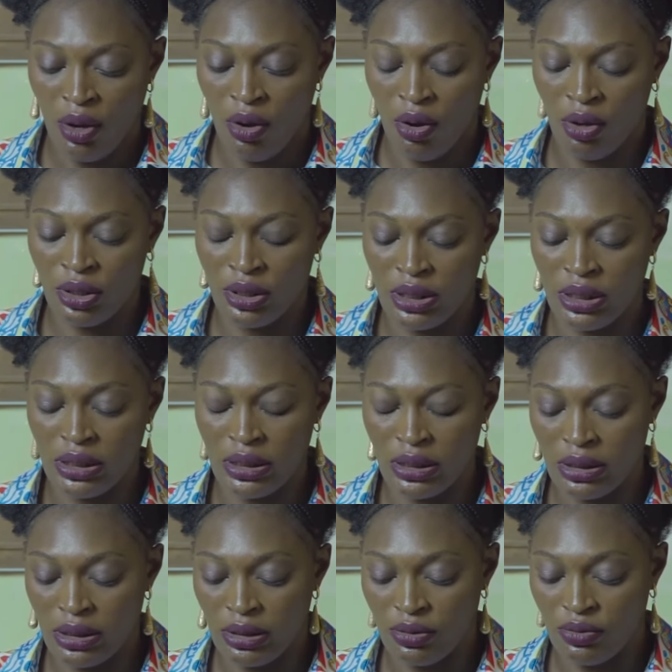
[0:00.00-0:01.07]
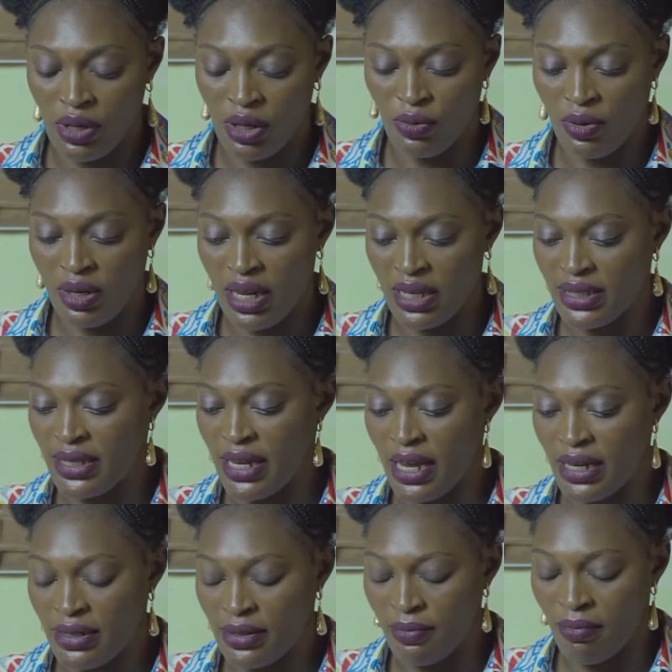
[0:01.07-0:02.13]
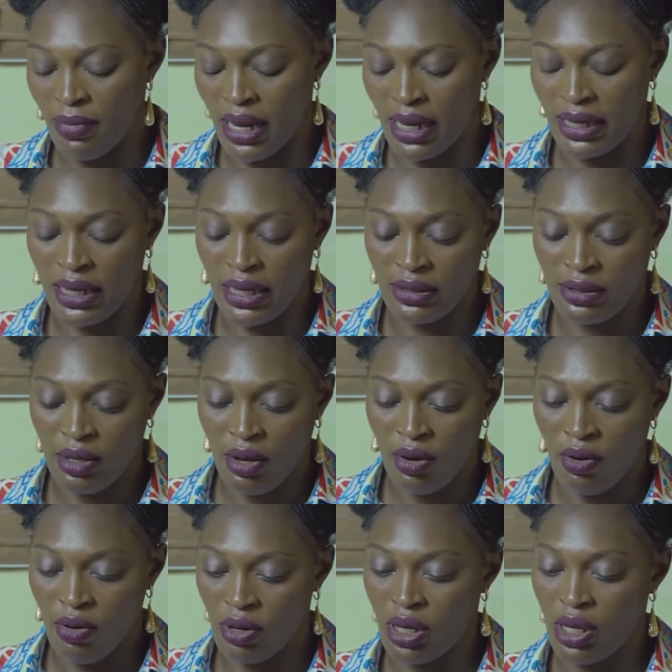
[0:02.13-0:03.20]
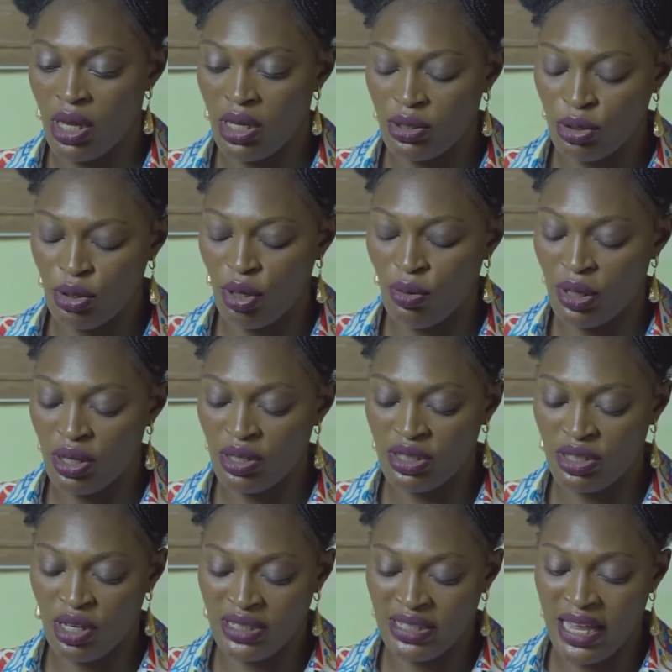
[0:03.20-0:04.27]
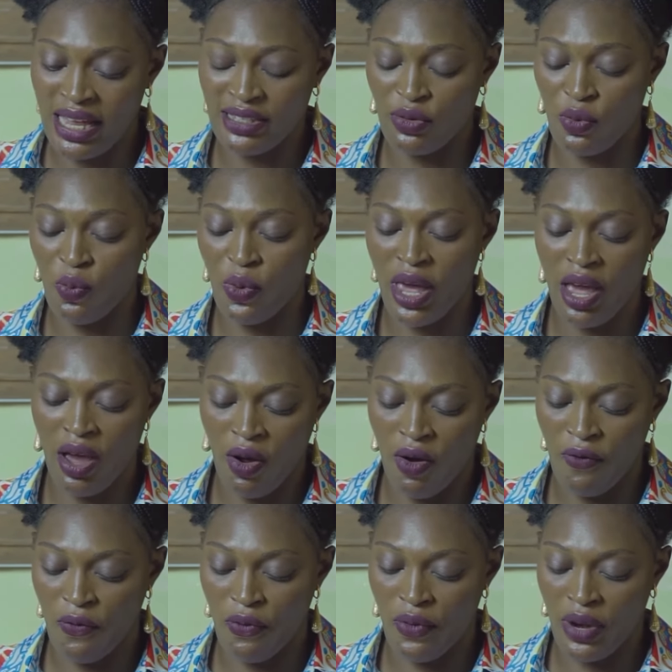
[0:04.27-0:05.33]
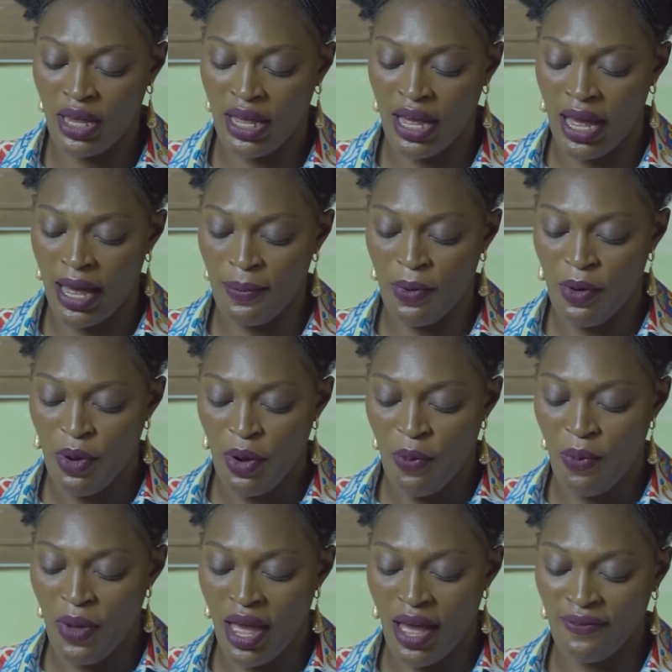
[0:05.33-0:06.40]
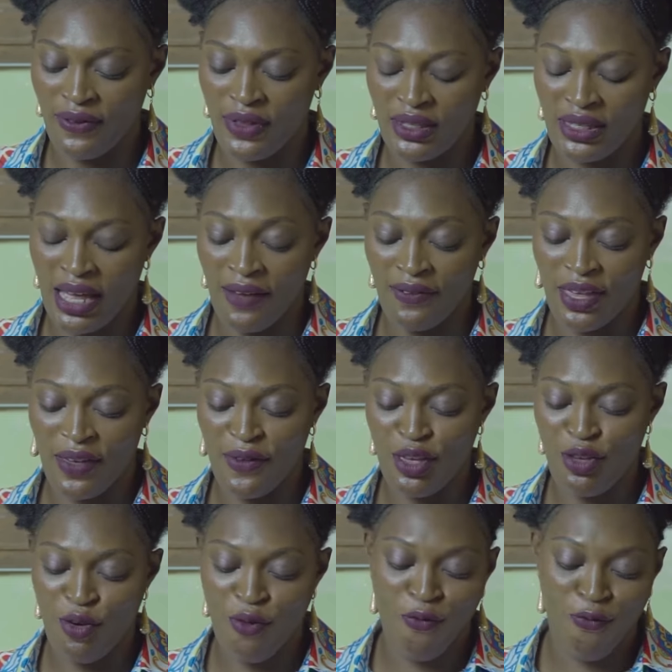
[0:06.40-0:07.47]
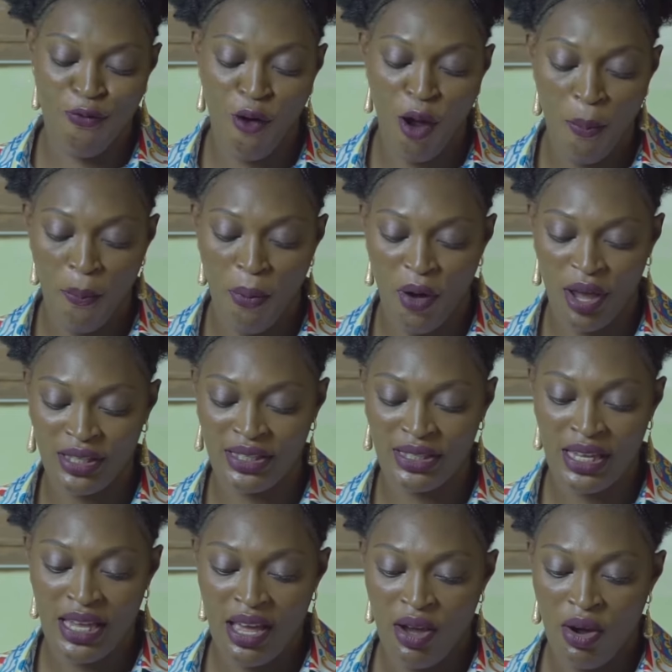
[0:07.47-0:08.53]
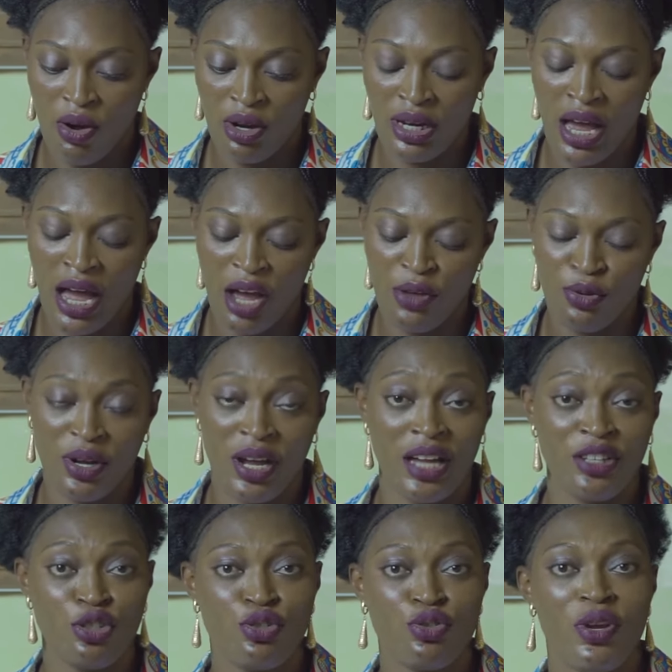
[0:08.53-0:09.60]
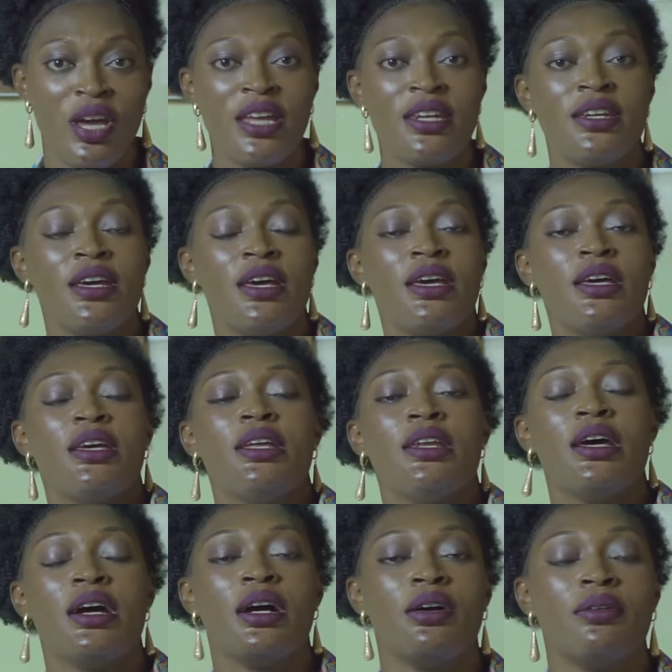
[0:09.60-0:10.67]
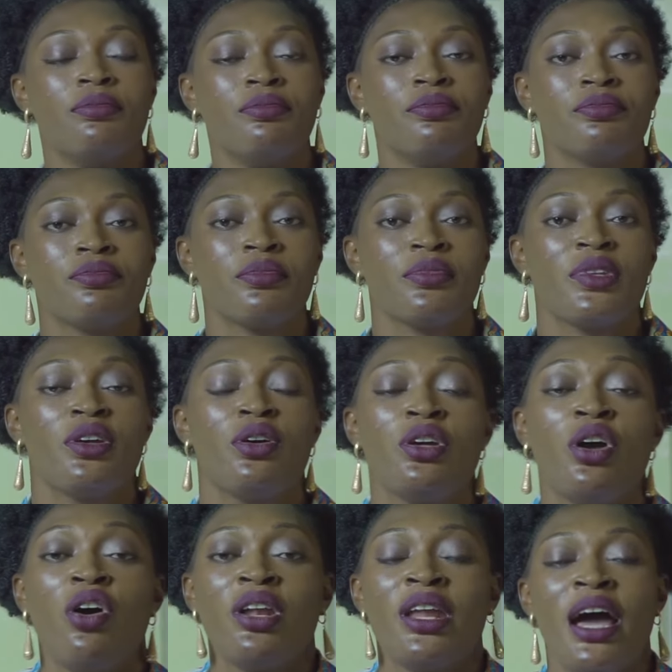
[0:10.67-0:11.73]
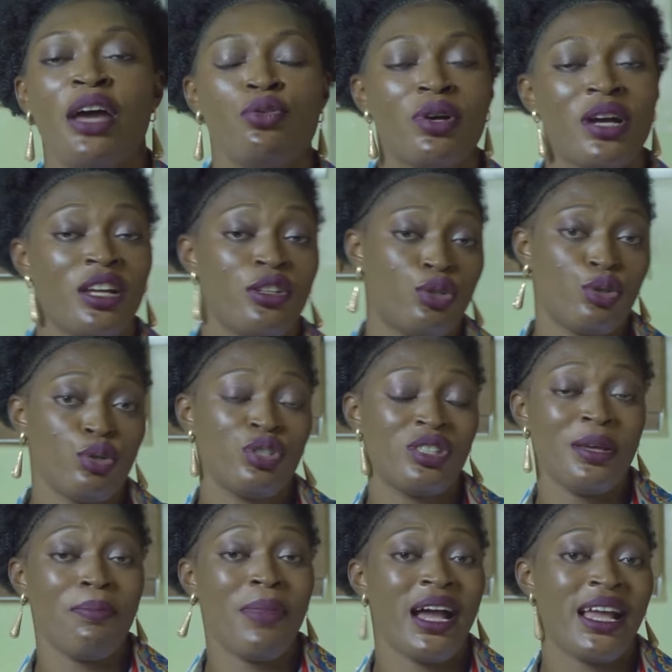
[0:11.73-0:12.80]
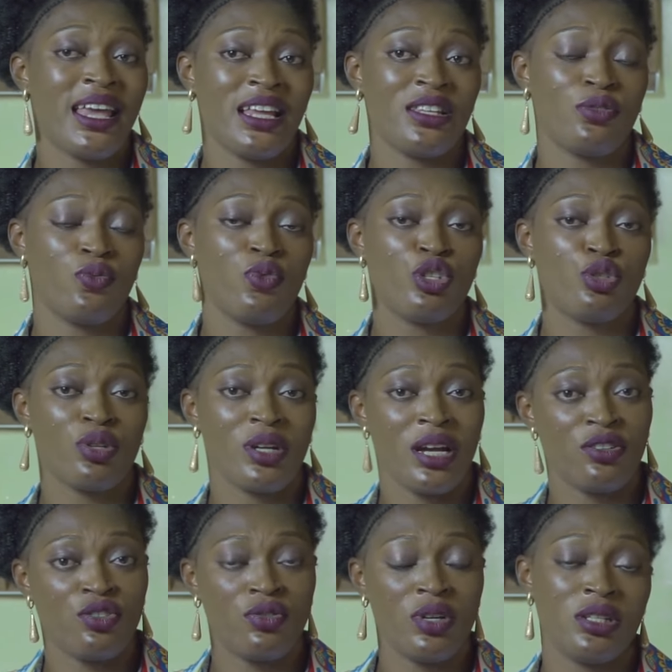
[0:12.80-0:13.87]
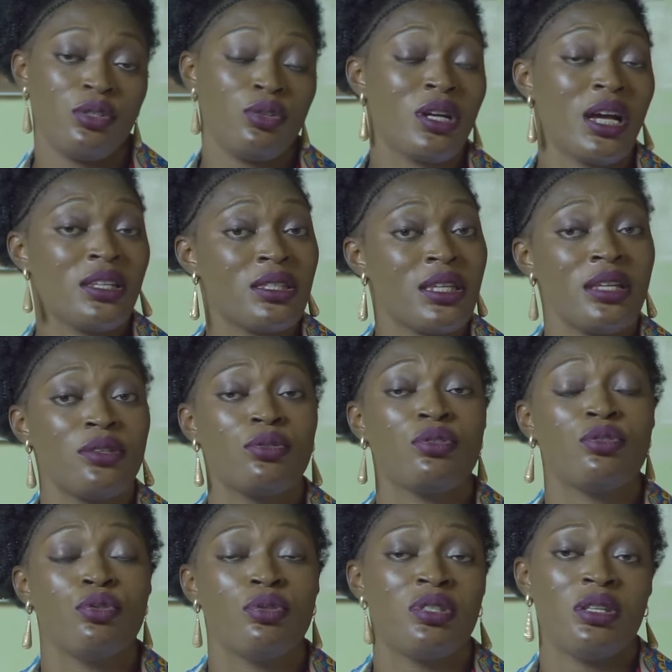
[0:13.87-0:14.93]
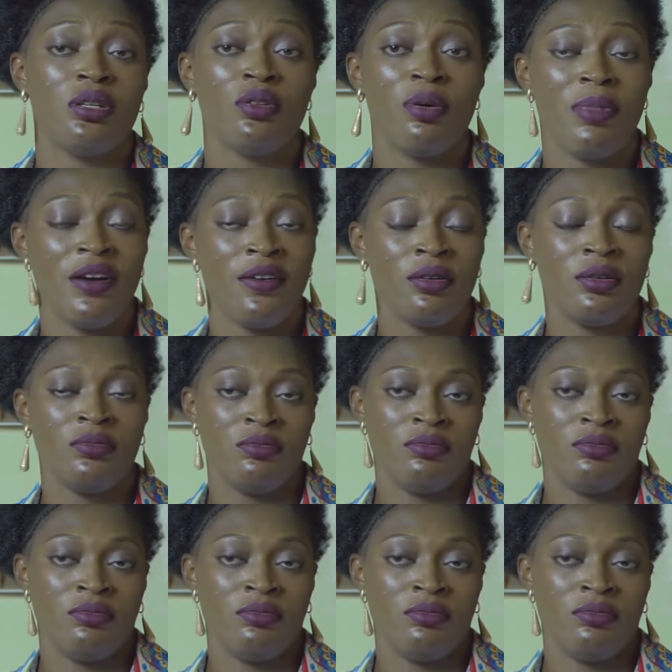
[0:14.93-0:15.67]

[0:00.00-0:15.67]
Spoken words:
the regulated market. Okay, so just as a way of recap, we have this. I've given you 4 points on how you can trade in on how you can choose the market which you can trade in. You can decide to use the normal